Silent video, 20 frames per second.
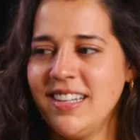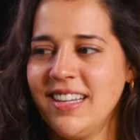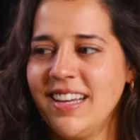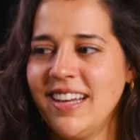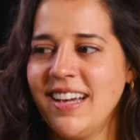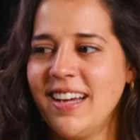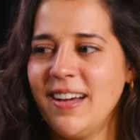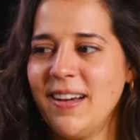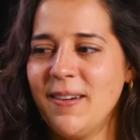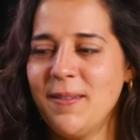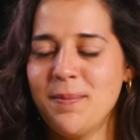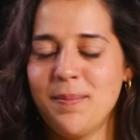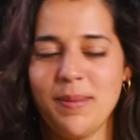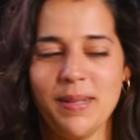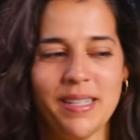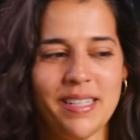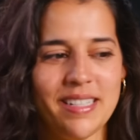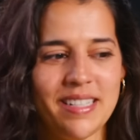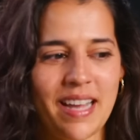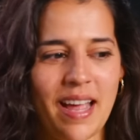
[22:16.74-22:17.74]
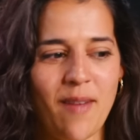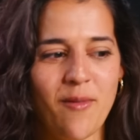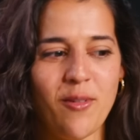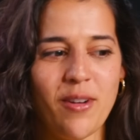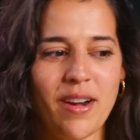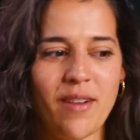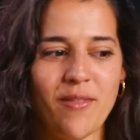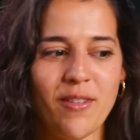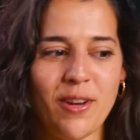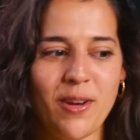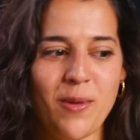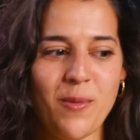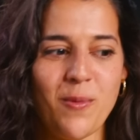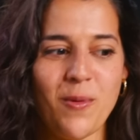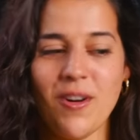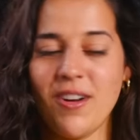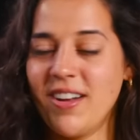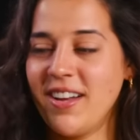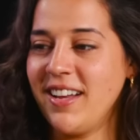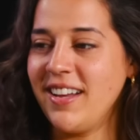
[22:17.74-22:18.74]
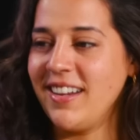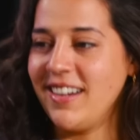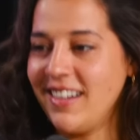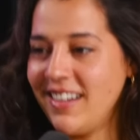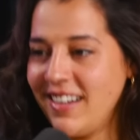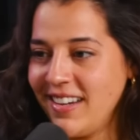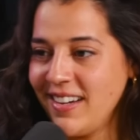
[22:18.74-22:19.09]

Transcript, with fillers: Yeah, please have whatever you want.